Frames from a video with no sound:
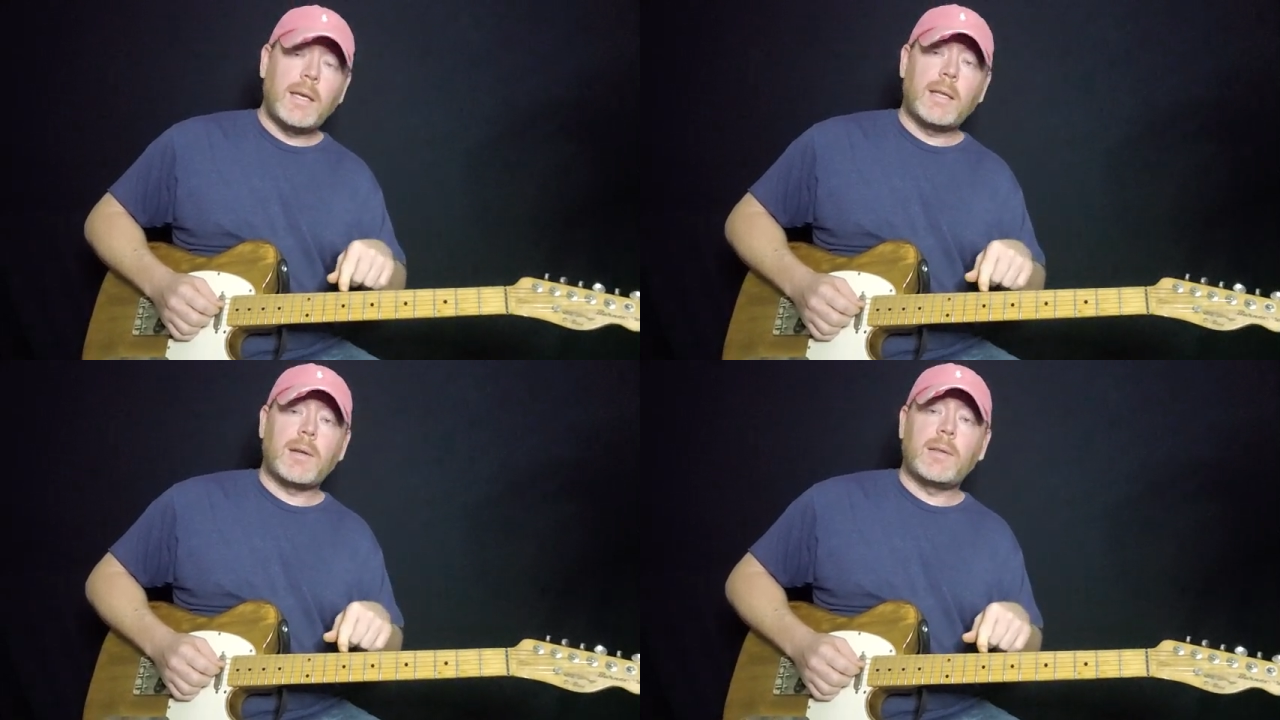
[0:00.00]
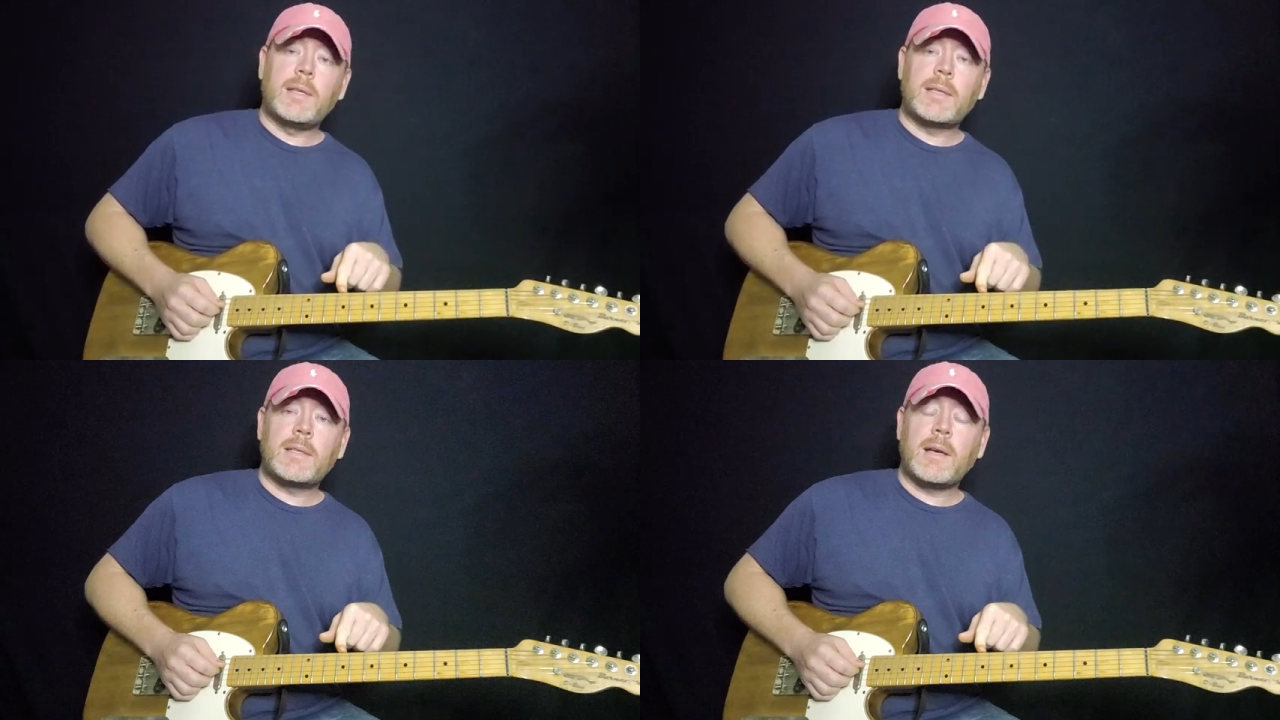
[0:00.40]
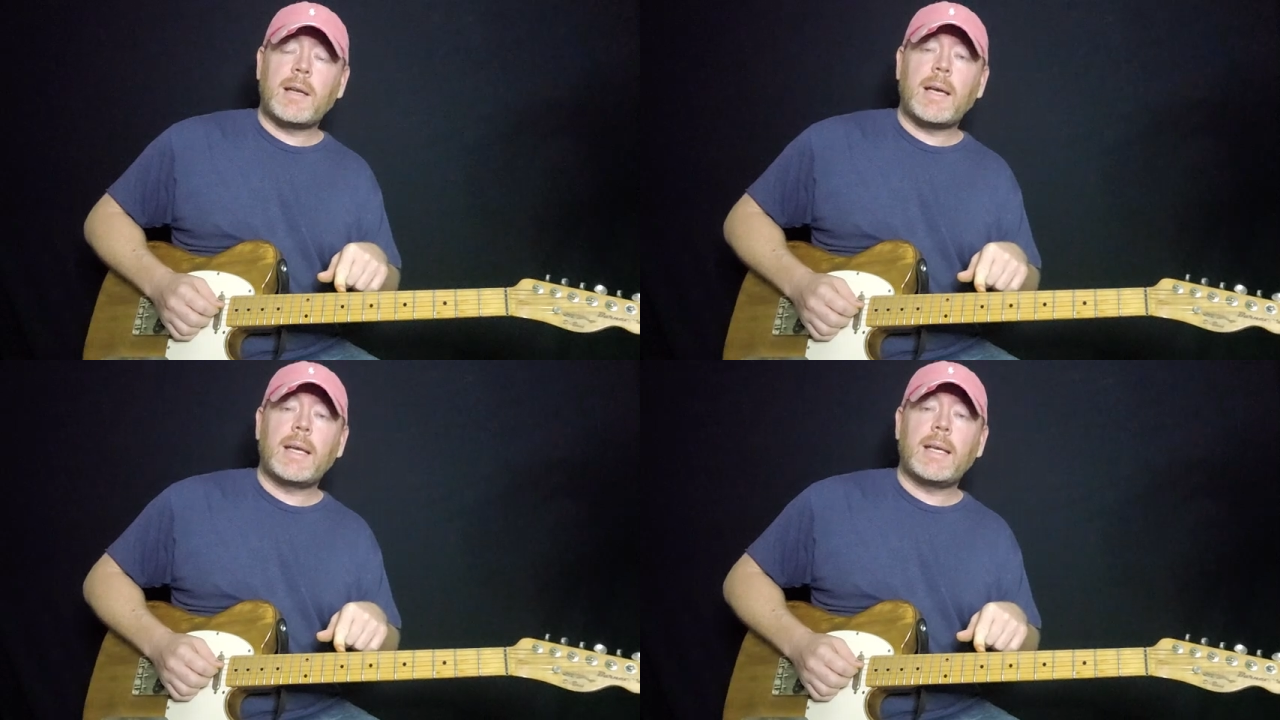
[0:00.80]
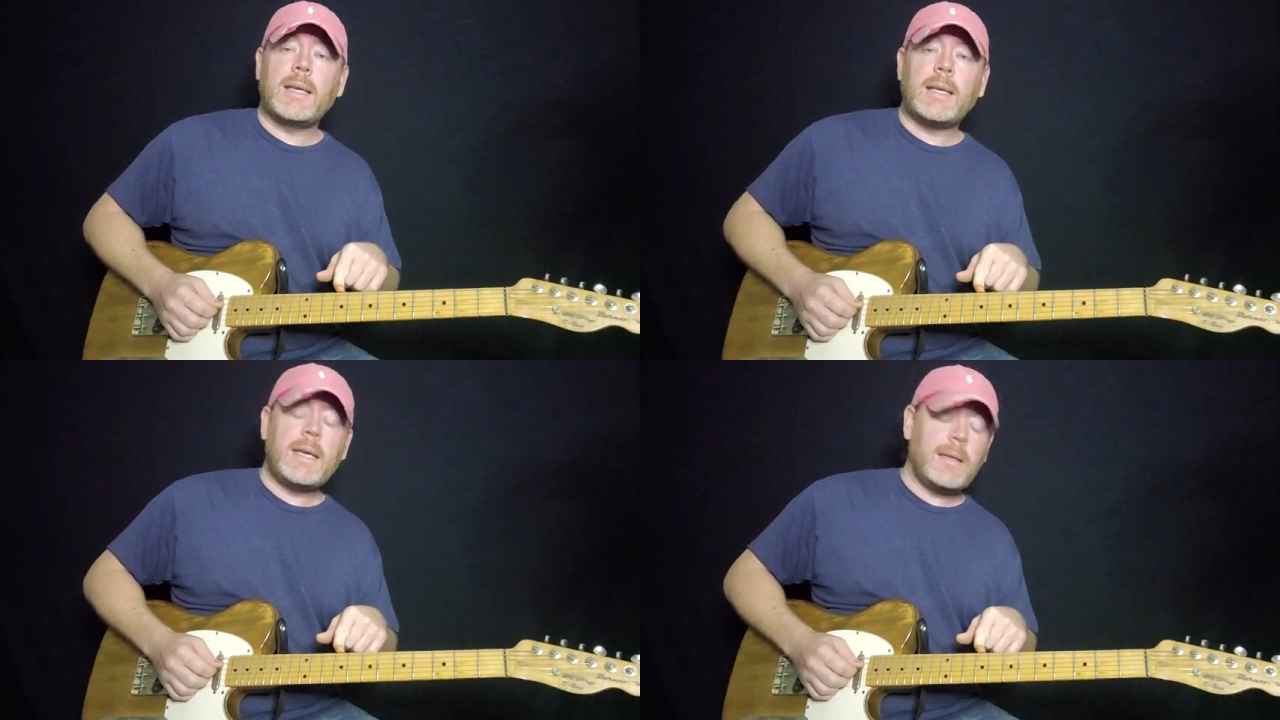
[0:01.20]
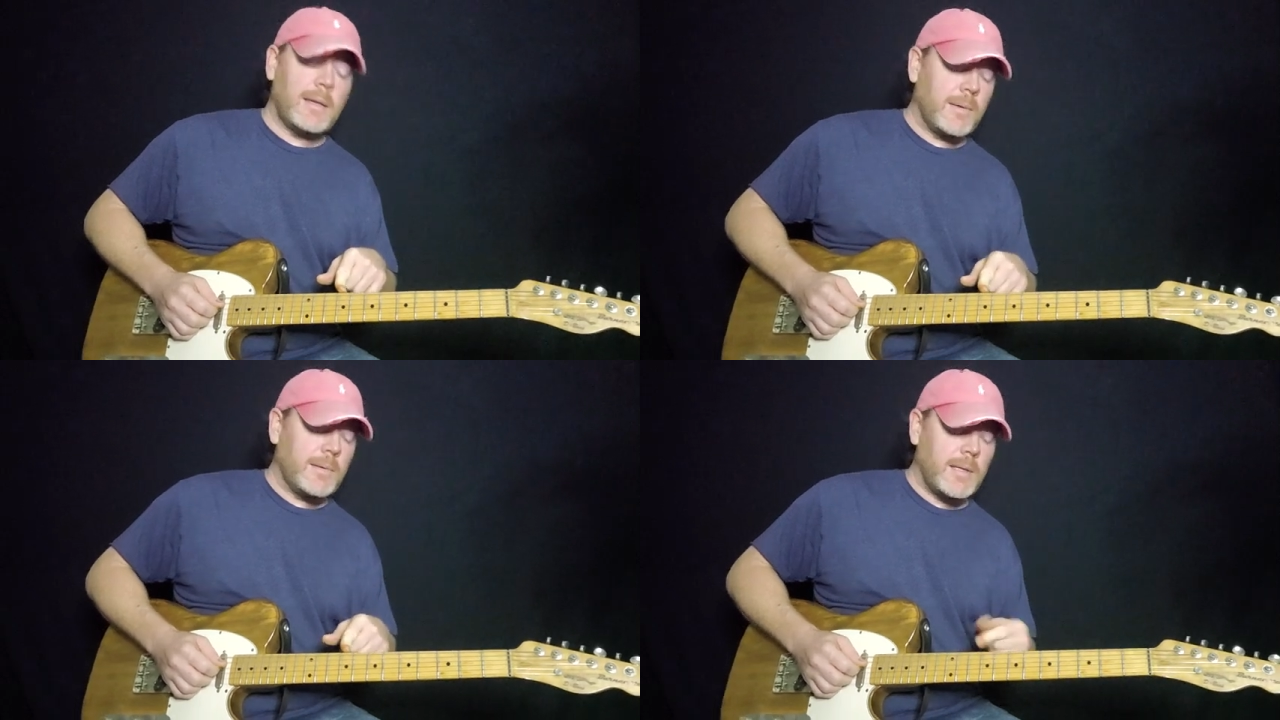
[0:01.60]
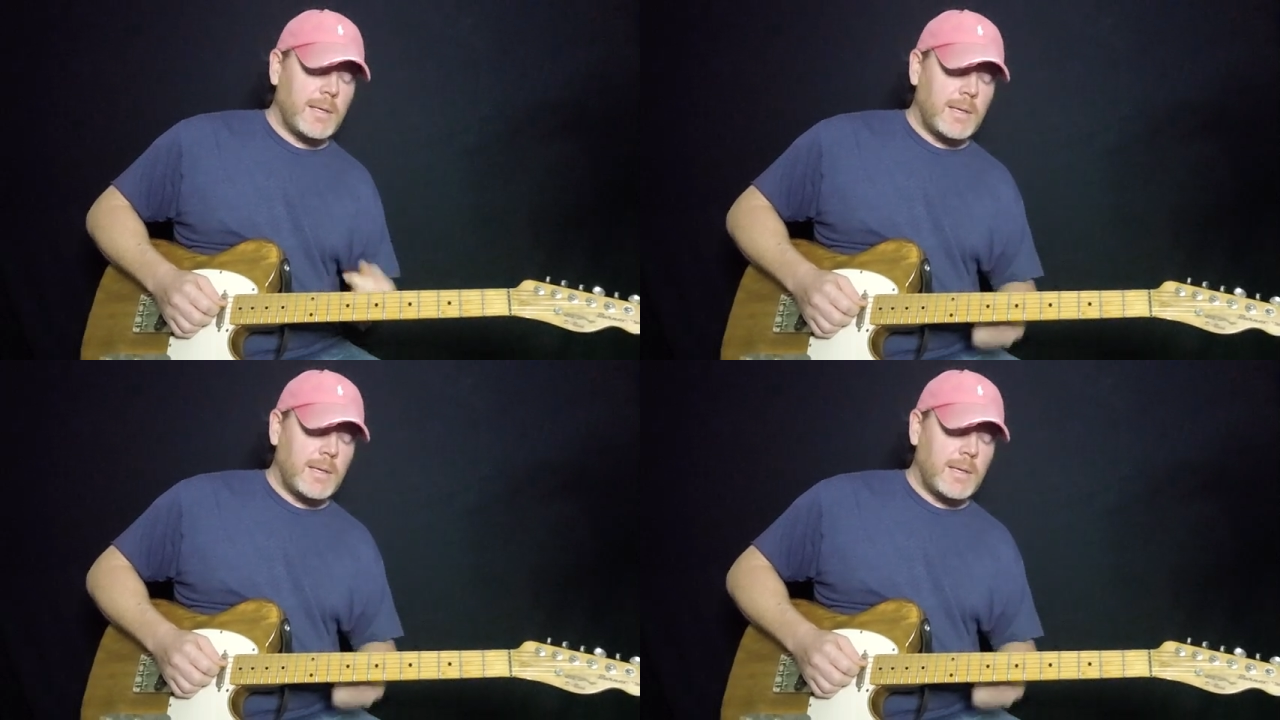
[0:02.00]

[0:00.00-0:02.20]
and then on this dot I get an E note.